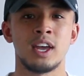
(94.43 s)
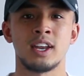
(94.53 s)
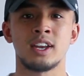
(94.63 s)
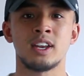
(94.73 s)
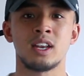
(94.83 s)

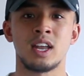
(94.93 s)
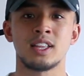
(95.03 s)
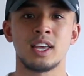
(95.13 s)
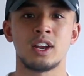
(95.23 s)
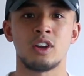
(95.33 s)
and I didn't
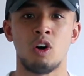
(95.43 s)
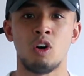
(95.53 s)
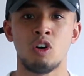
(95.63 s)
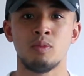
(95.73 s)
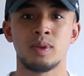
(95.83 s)
like that at
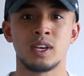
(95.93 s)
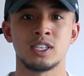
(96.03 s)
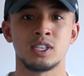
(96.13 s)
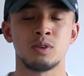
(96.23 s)
all because